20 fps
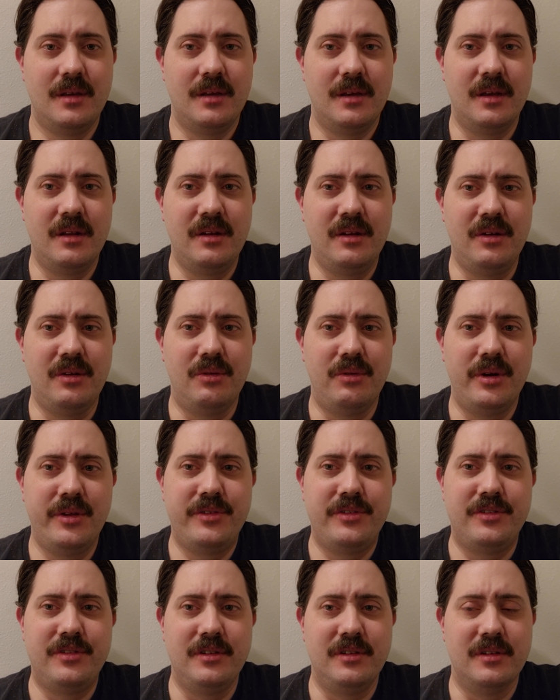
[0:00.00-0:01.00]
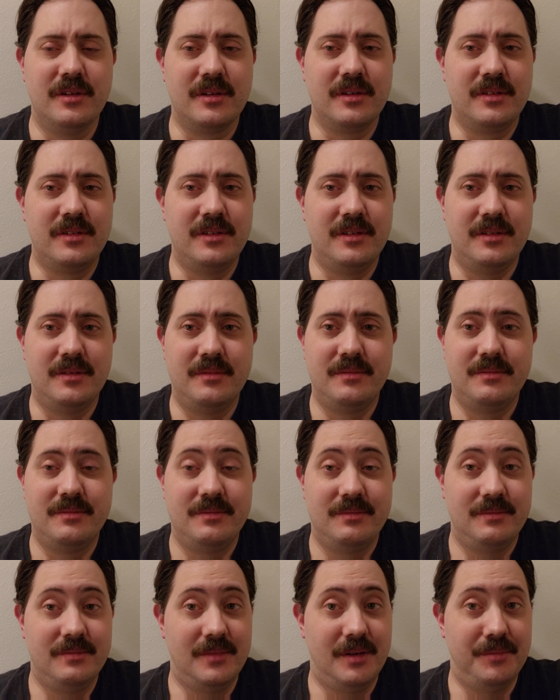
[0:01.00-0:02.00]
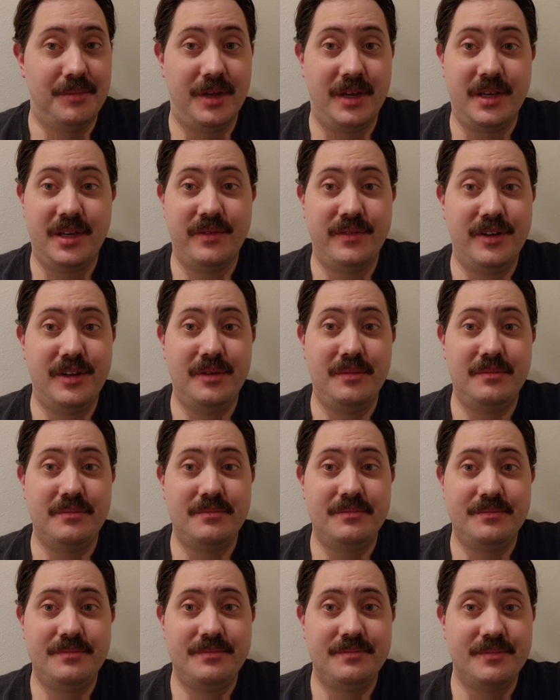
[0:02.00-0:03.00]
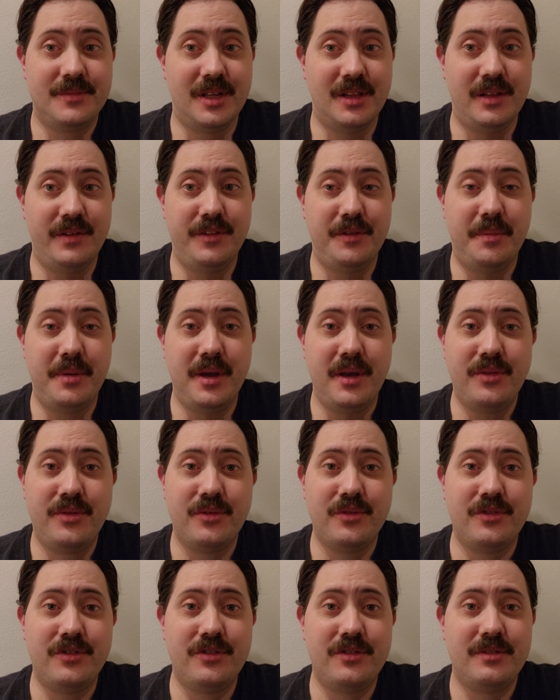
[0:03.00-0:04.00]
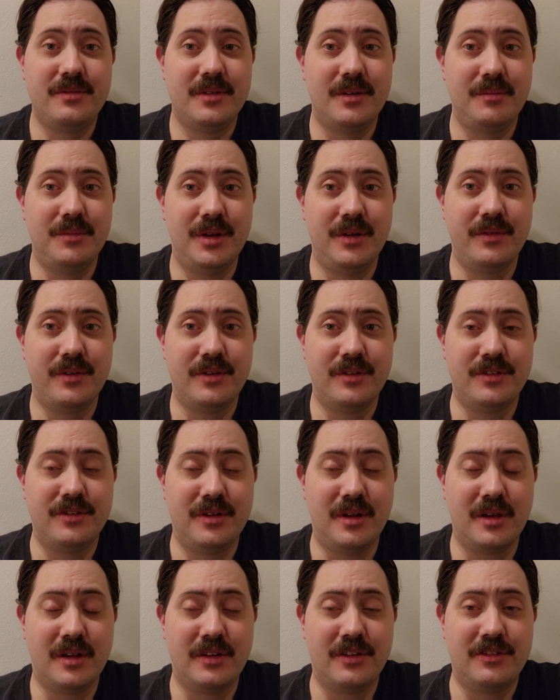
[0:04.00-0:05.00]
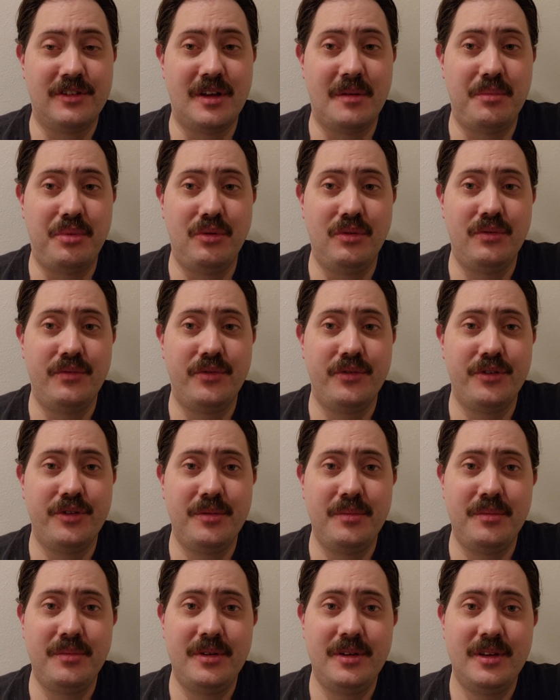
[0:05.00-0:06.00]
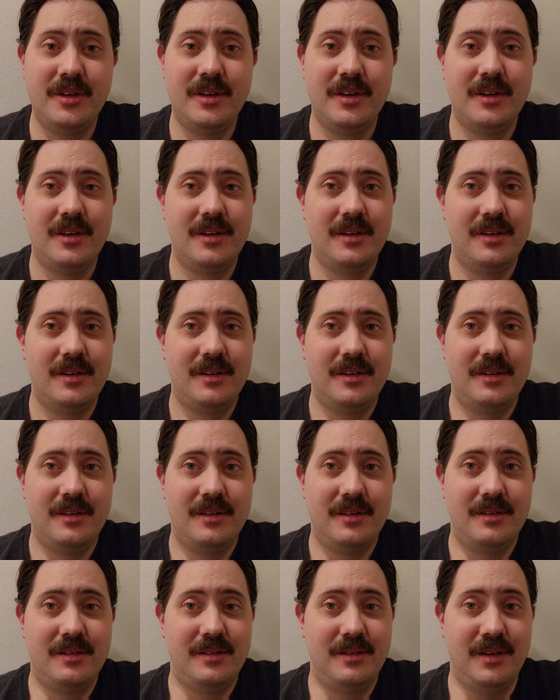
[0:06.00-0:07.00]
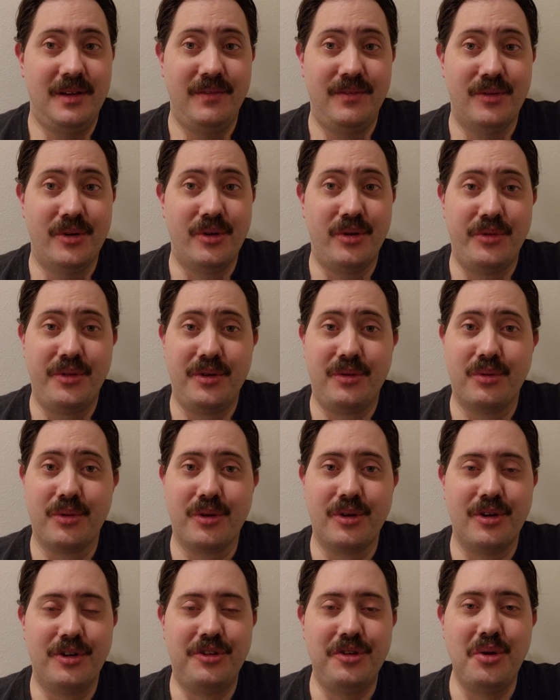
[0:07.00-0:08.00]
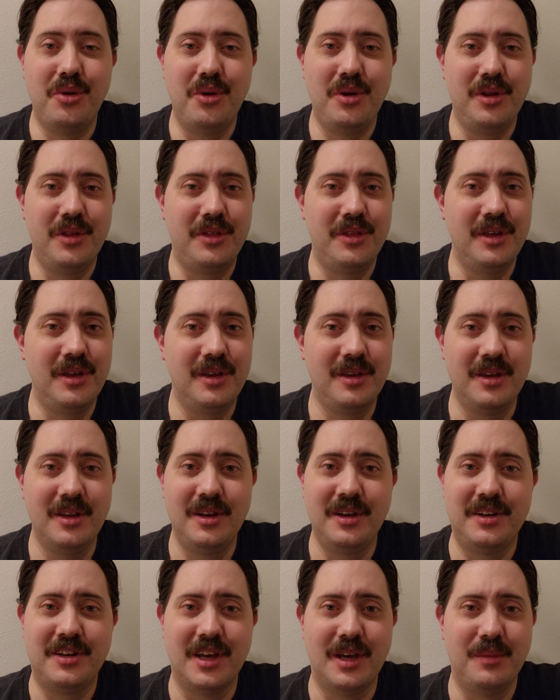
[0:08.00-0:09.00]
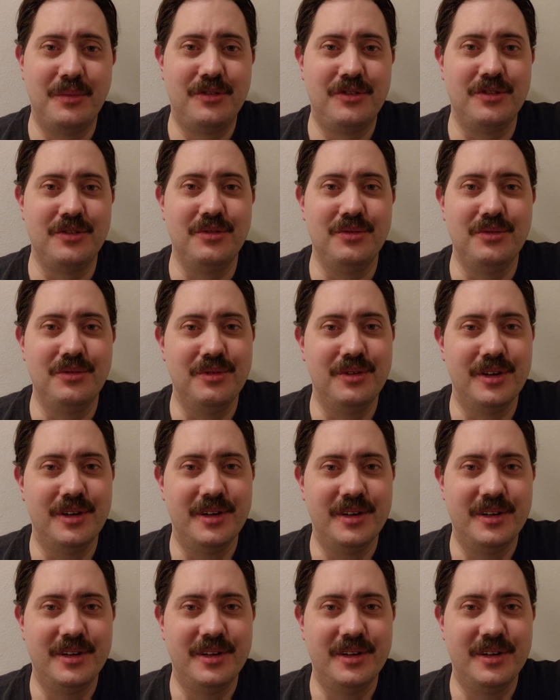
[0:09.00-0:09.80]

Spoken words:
I don't know. We'll have to see. Like I said, I'm not giving up. I love the Panthers. I'm not gonna stop pulling for them, even though I don't think we're gonna do anything anytime soon.